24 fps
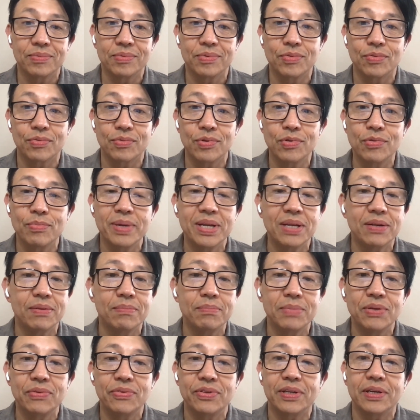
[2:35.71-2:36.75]
drew me to
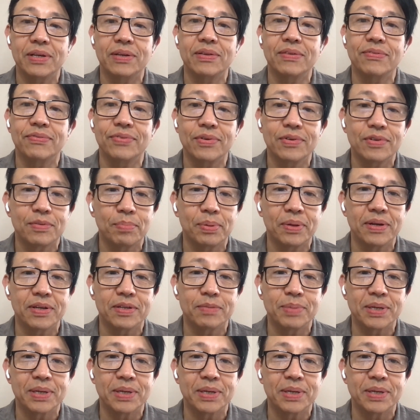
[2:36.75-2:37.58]
music in the first place,